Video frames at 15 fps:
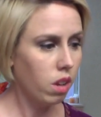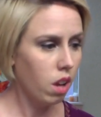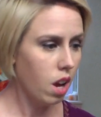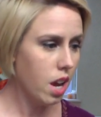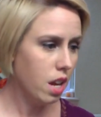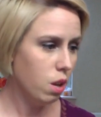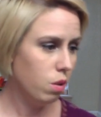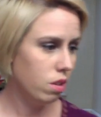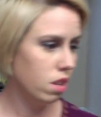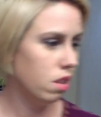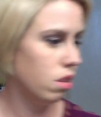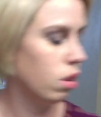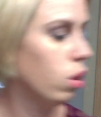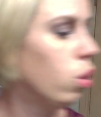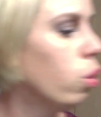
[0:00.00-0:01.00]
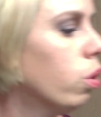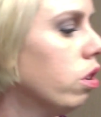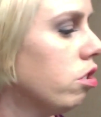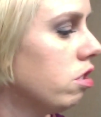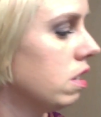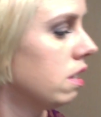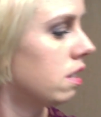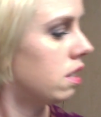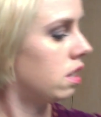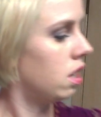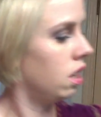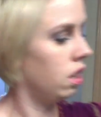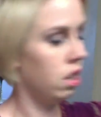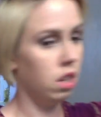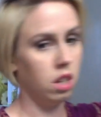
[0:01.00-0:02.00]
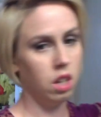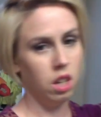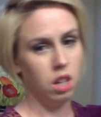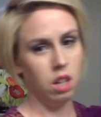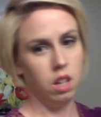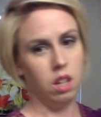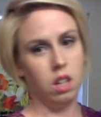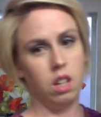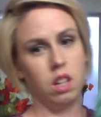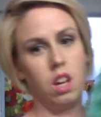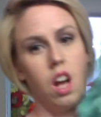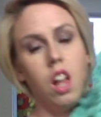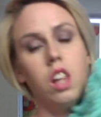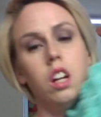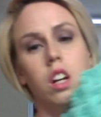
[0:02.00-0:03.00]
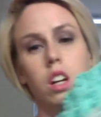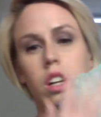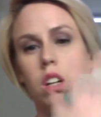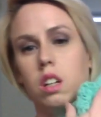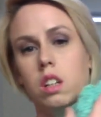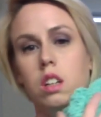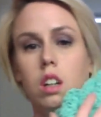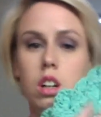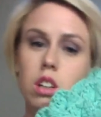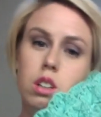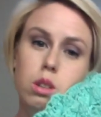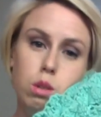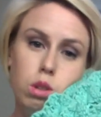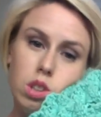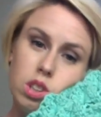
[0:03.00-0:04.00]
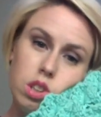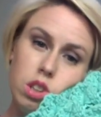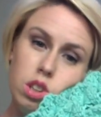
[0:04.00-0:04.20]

I used this gorgeous color called Ocean.